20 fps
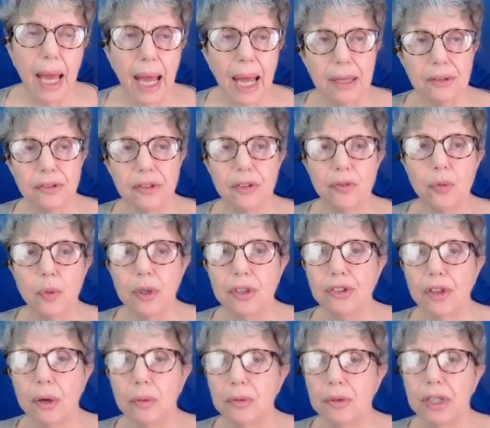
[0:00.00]
And if we
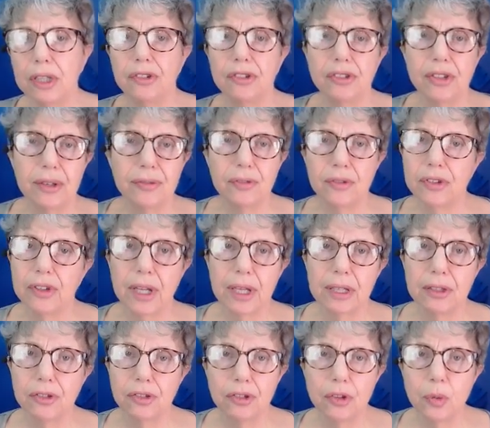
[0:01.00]
don't need seven
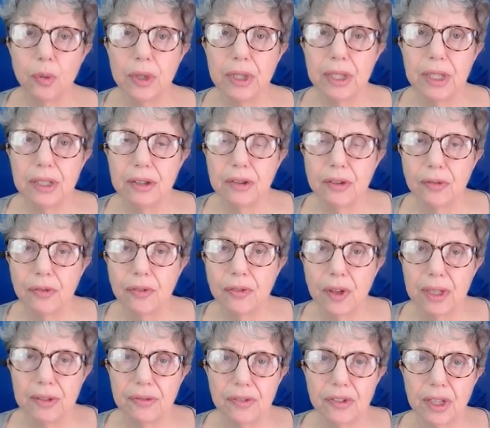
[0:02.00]
days, do we need the
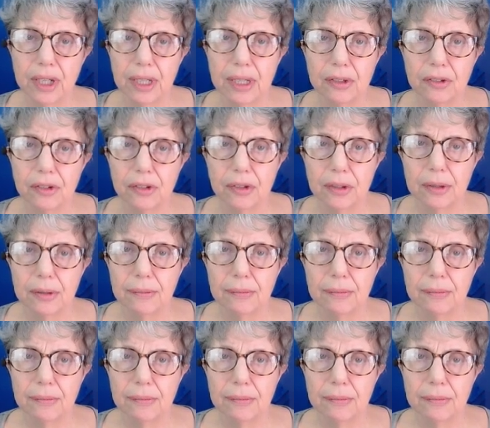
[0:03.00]
five days?